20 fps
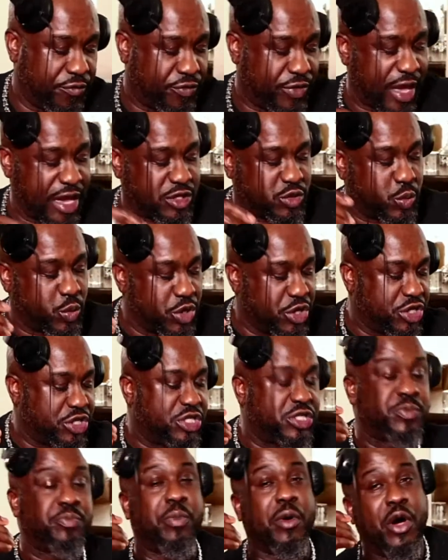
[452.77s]
That's where it's
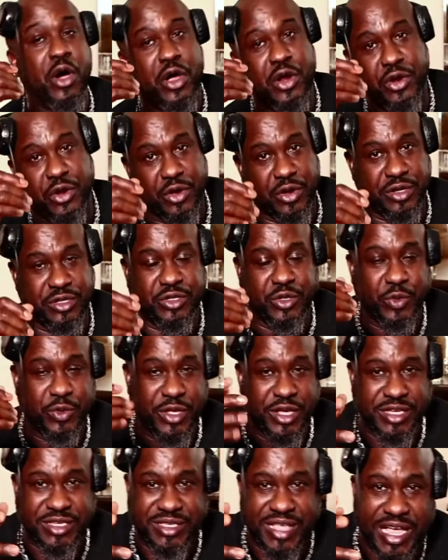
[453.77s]
spawned on. So
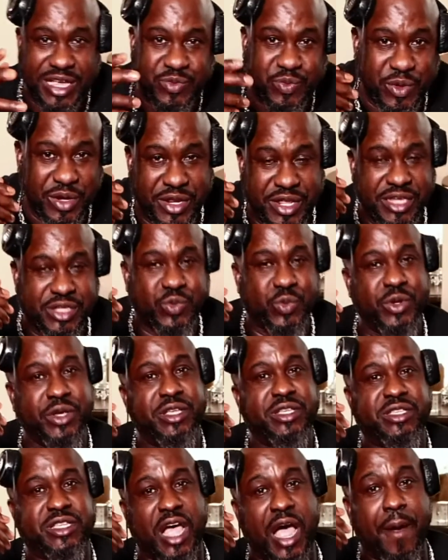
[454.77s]
that's what this
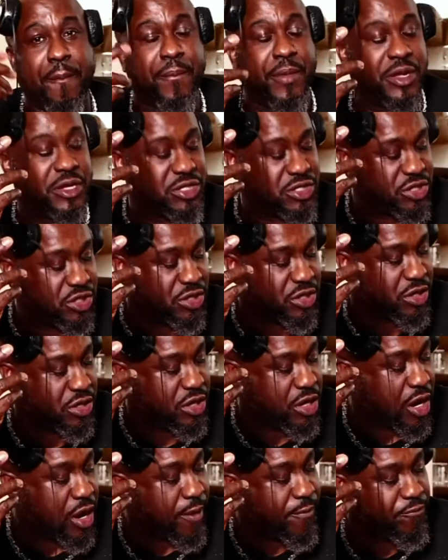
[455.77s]
week's topics
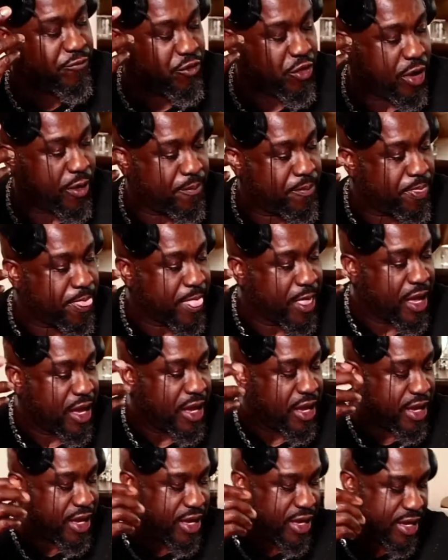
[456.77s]
come from
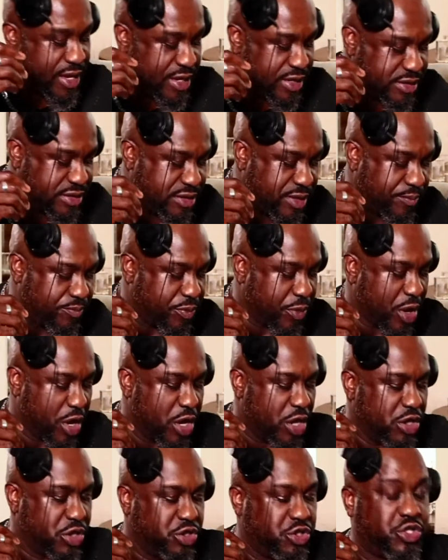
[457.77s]
is
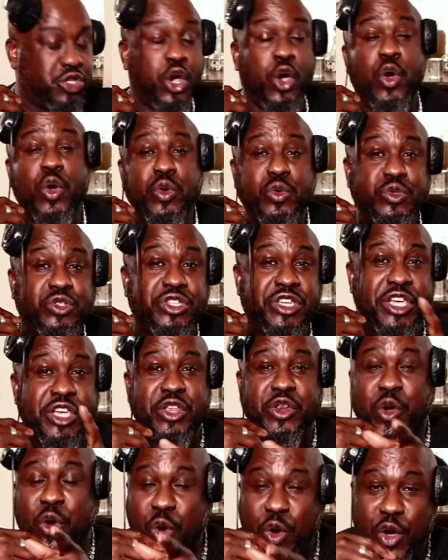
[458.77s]
don't
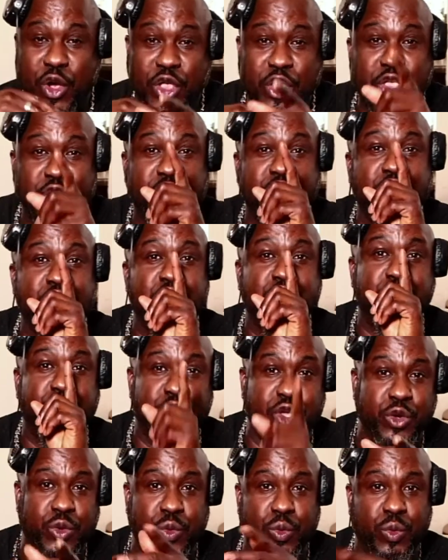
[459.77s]
cheat on
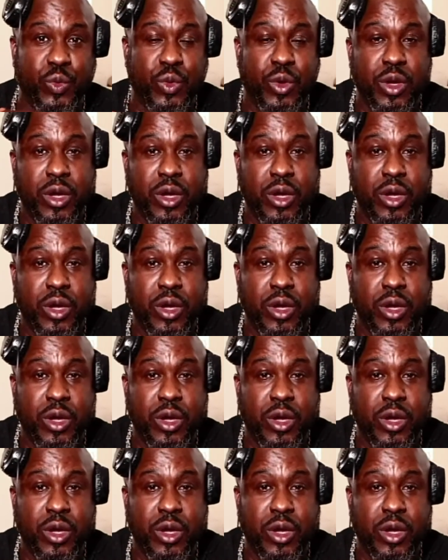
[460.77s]
you.